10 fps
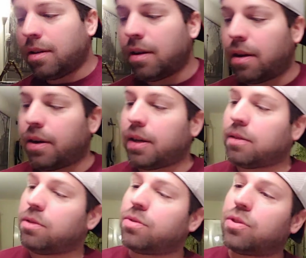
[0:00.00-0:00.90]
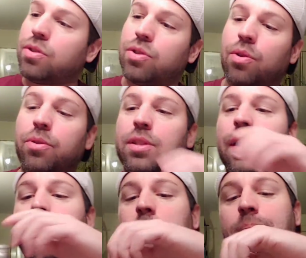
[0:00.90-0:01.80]
Alright, Luxusova
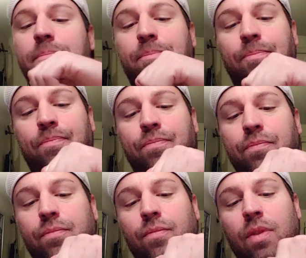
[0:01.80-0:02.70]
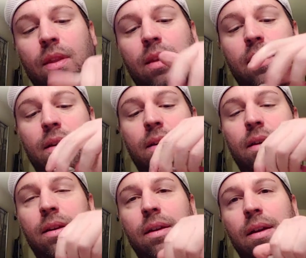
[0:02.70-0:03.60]
time.
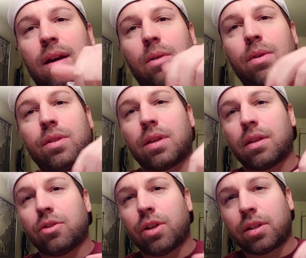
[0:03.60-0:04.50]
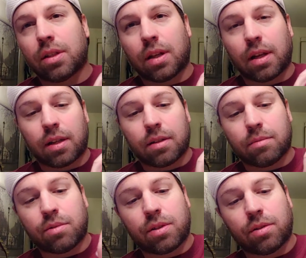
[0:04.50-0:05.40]
I wasn't gonna drink tonight because
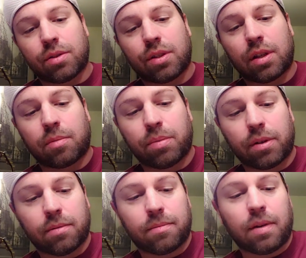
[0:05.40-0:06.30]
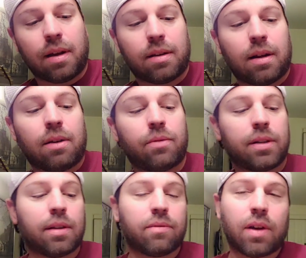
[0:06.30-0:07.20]
I'm still sick, but I read
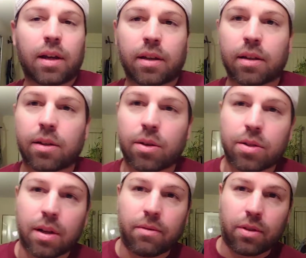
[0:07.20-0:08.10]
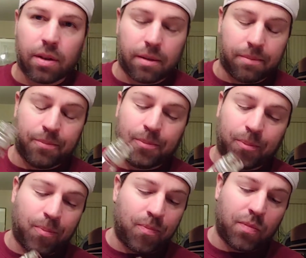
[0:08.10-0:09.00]
that vodka cures everything.
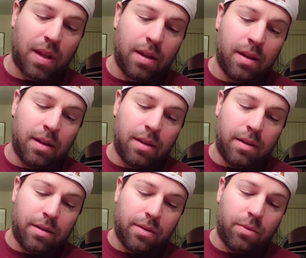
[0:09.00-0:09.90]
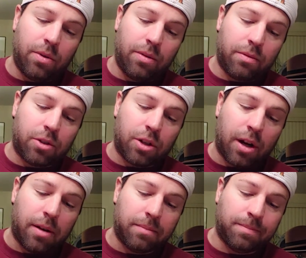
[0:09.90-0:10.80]
So we'll give it a
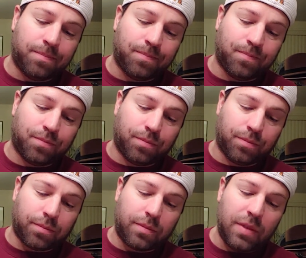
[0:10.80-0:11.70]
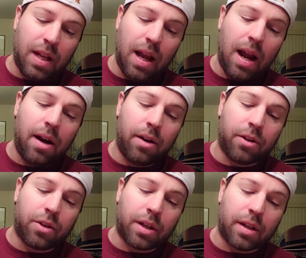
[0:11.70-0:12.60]
try. I heard
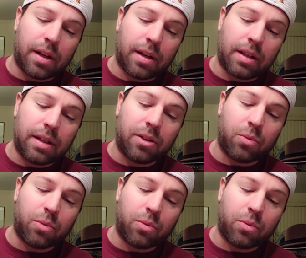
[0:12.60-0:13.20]
you can clean your